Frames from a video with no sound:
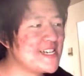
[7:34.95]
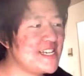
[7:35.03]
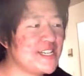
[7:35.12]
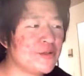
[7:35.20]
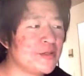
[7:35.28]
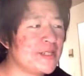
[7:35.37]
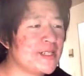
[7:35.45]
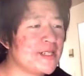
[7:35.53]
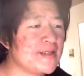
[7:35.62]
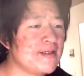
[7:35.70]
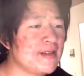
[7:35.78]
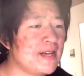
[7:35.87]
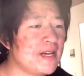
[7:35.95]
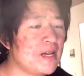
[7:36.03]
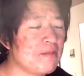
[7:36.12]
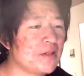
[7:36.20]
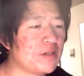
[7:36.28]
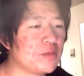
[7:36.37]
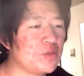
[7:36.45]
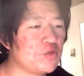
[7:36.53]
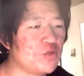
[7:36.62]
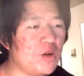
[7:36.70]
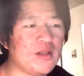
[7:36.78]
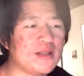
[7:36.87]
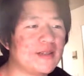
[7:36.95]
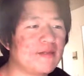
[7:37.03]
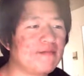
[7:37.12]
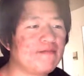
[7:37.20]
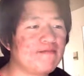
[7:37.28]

interesting? I'm gonna withdraw like